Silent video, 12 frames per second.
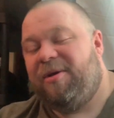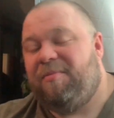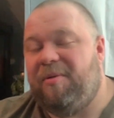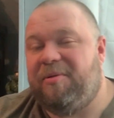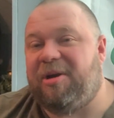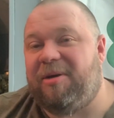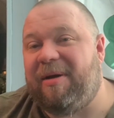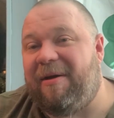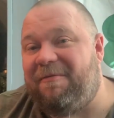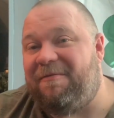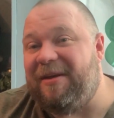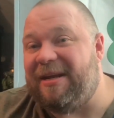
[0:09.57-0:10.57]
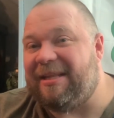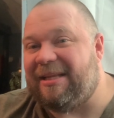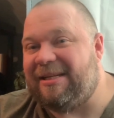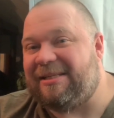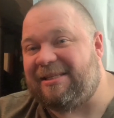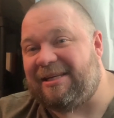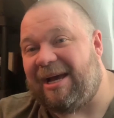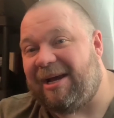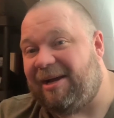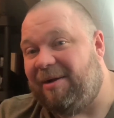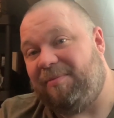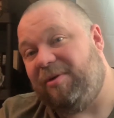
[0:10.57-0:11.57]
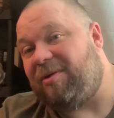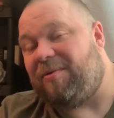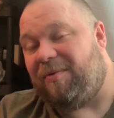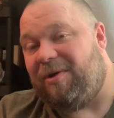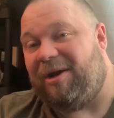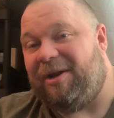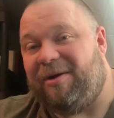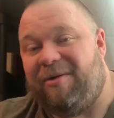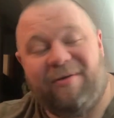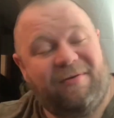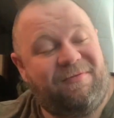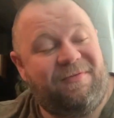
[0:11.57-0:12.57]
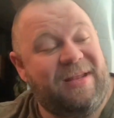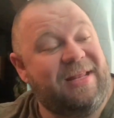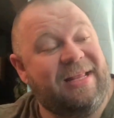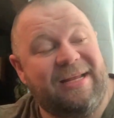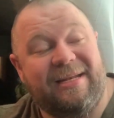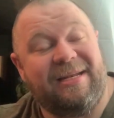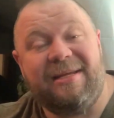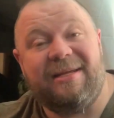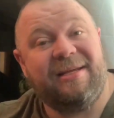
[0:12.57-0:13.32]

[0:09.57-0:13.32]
We're talking about Vinland Saga, book one, or Finland.